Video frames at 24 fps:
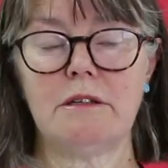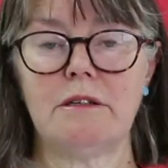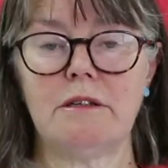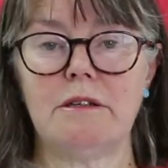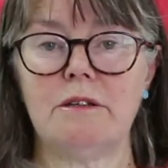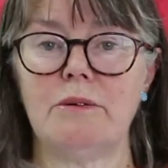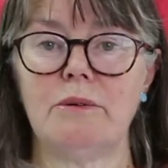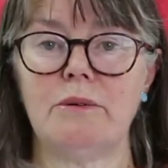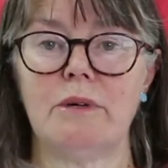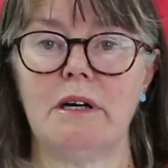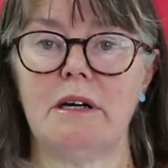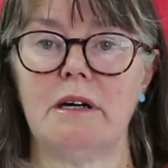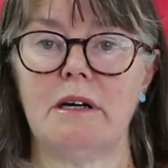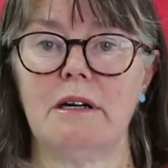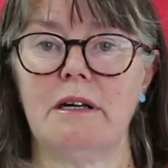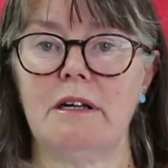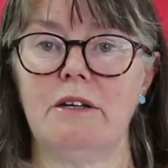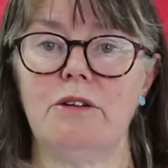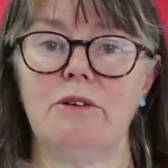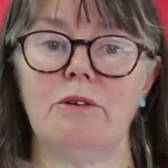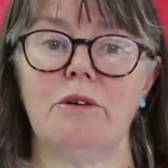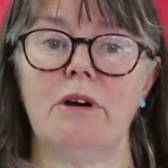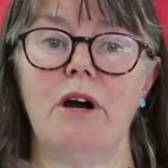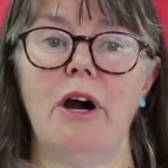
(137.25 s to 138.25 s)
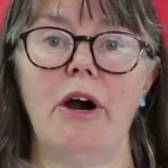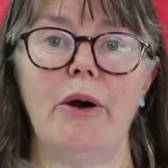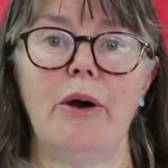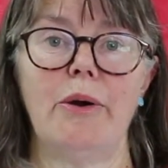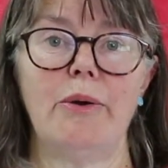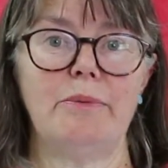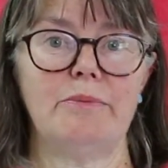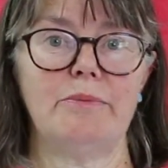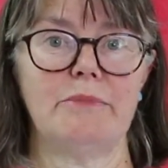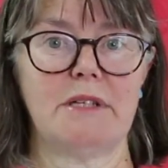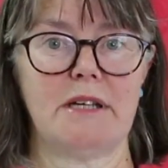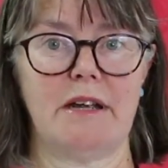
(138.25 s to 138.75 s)
you are in your
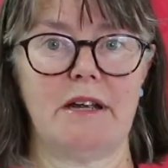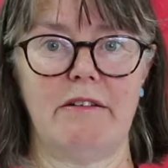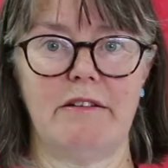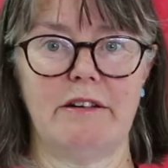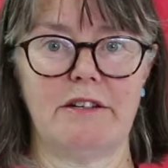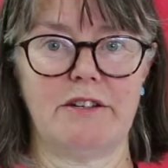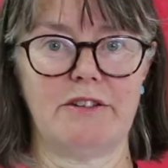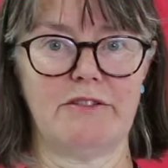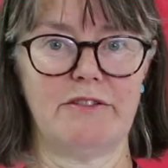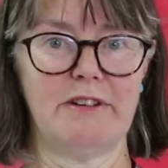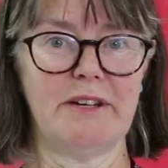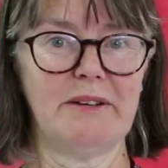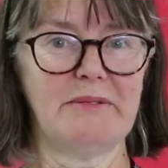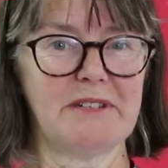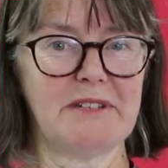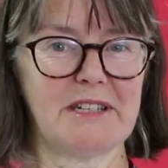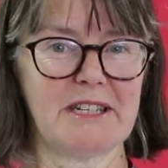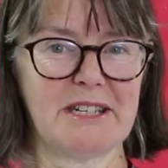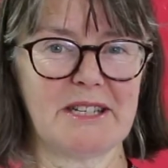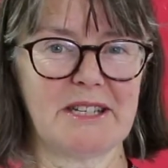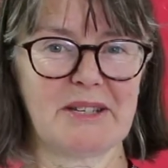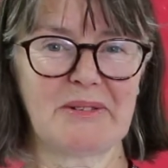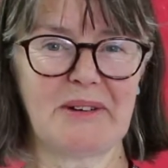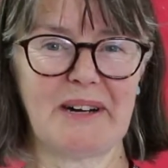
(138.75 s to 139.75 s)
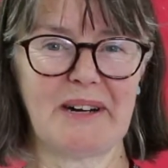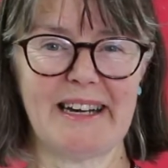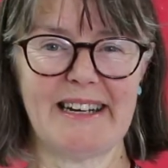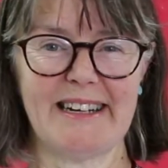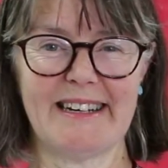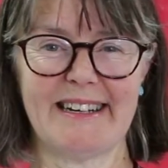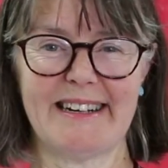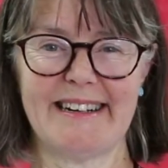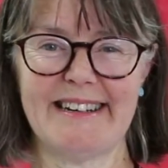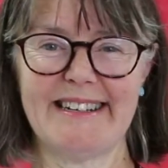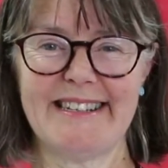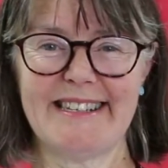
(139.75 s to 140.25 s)
home territory, which is quite
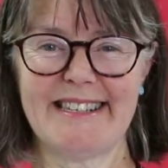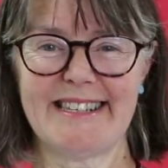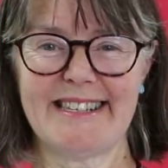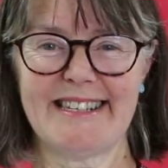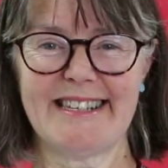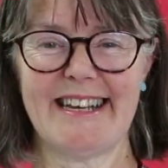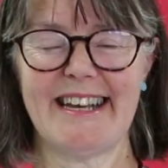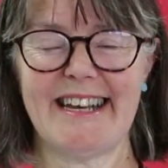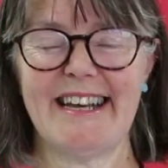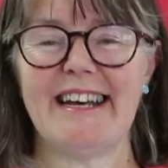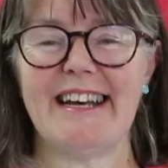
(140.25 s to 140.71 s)
nice.